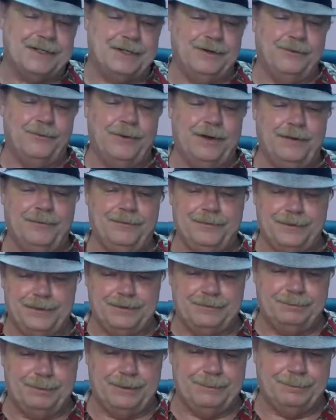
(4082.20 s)
your wealth in
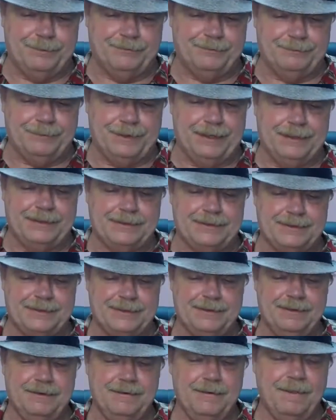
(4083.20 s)
these people's face.
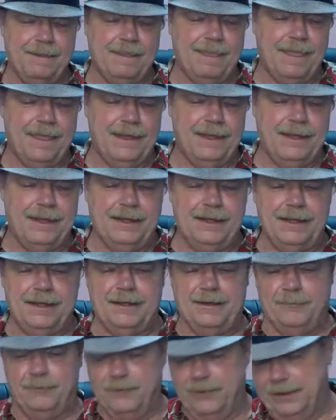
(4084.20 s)

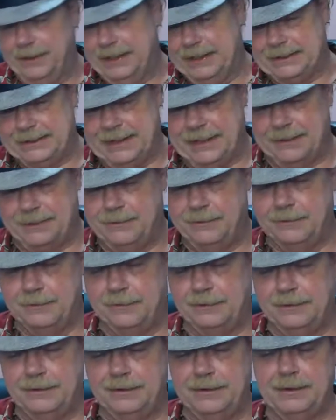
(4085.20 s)
And one, that's not
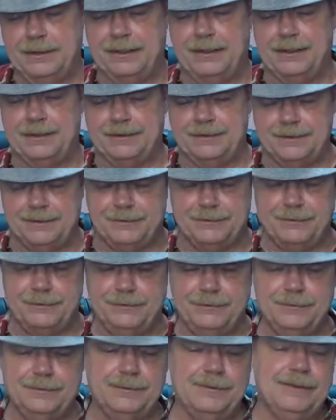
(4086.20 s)
cool. And
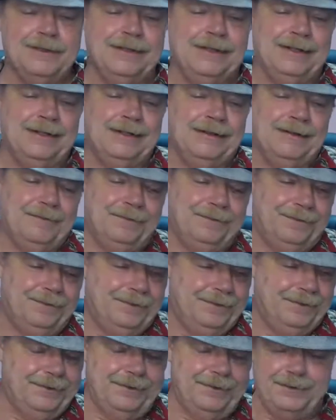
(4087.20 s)
two,
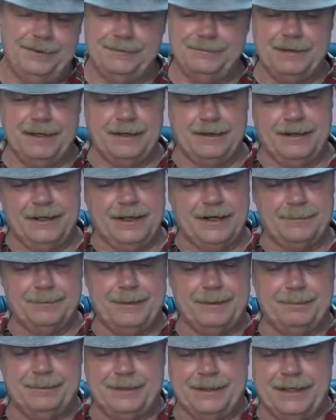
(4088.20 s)
you got a lot of
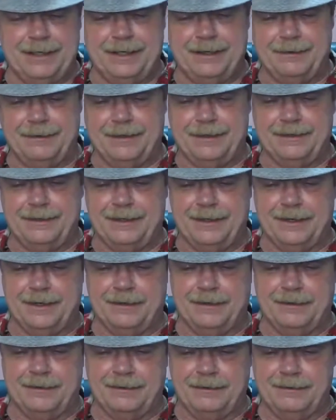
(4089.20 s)
people in that area that
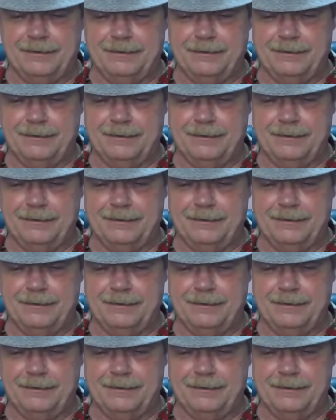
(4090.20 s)
are